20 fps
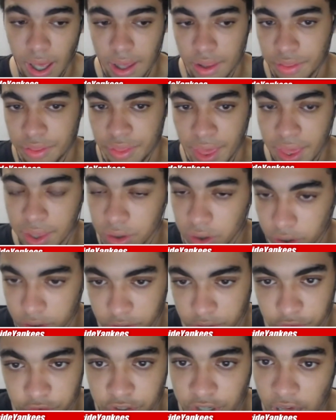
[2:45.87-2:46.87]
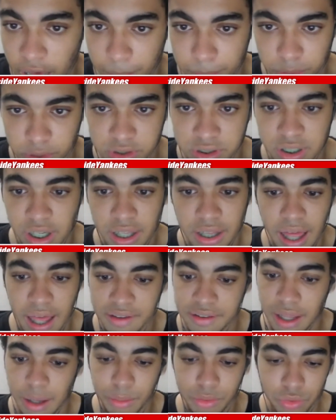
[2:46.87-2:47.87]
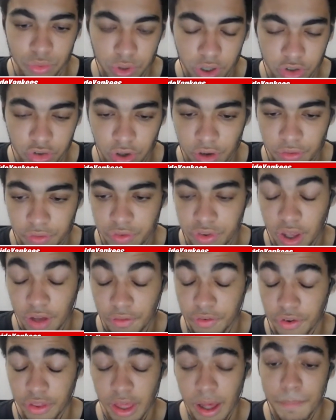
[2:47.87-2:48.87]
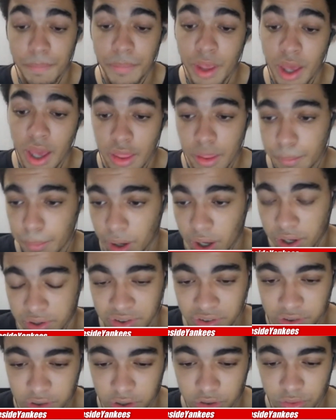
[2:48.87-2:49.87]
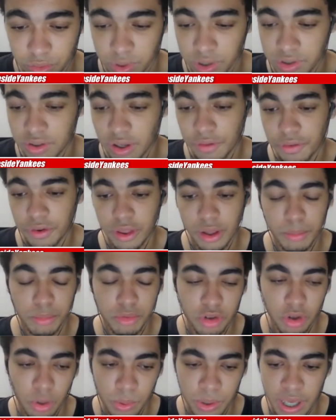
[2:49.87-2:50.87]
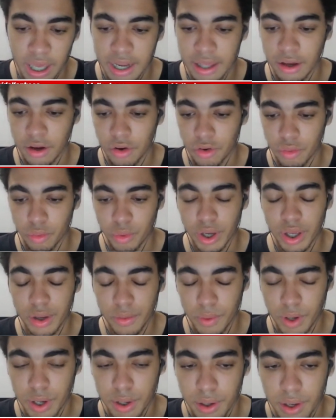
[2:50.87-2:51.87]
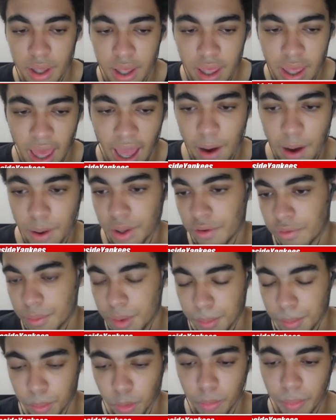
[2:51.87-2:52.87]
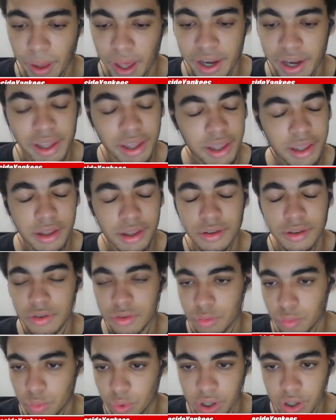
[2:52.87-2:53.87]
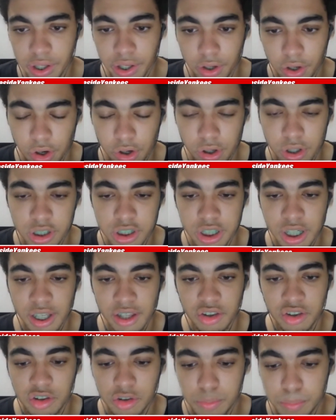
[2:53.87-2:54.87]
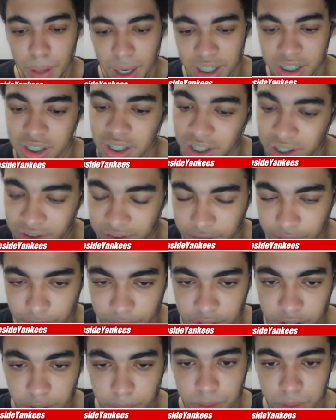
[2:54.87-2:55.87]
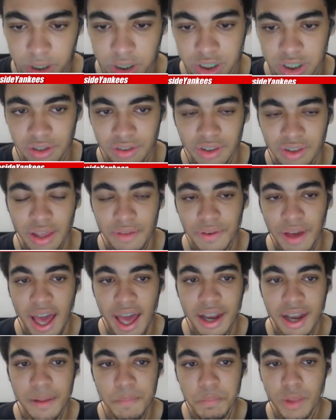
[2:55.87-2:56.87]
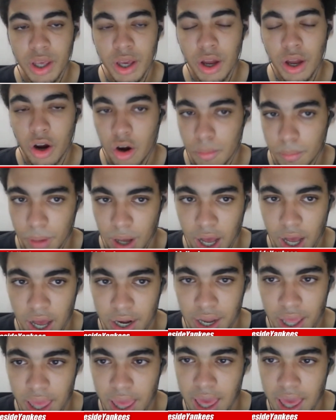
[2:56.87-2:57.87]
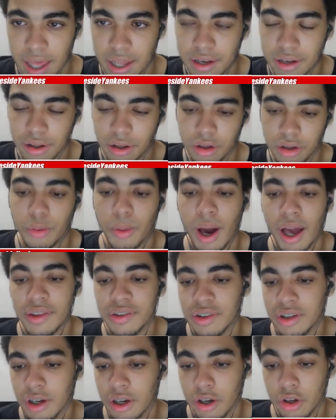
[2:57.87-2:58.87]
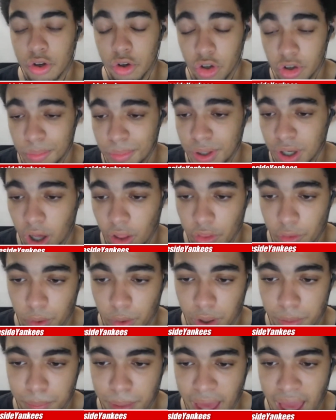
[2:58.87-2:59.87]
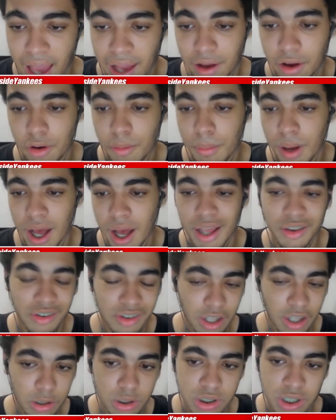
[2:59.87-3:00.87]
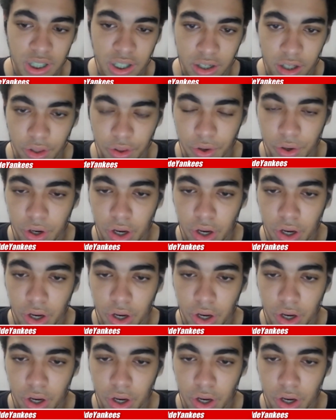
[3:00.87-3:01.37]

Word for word: they looked phenomenal tonight. Last night was really tough, tough for them. The Boston series really tough for them. So getting a great, great outing from your bullpen is really encouraging, especially considering the depletions they've had. Germán and Loaisiga could be on their way back. Germán's going to take another